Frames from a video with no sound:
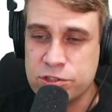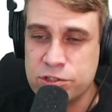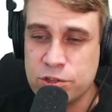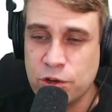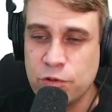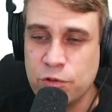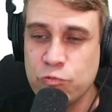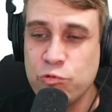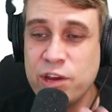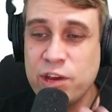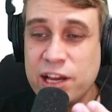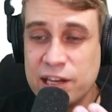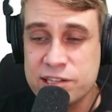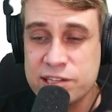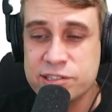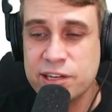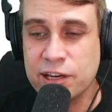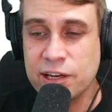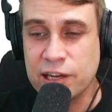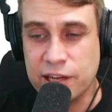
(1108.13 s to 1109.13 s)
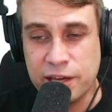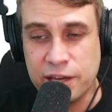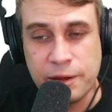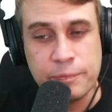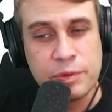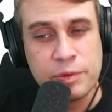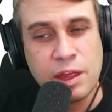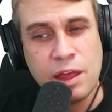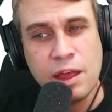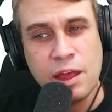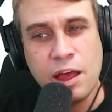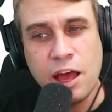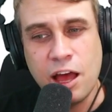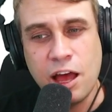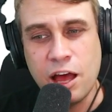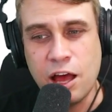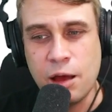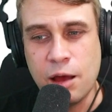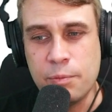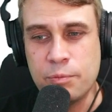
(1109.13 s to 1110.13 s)
So realistically,
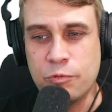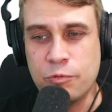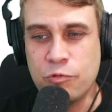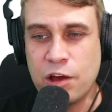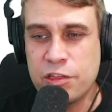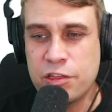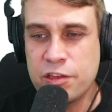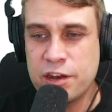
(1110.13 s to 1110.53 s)
rather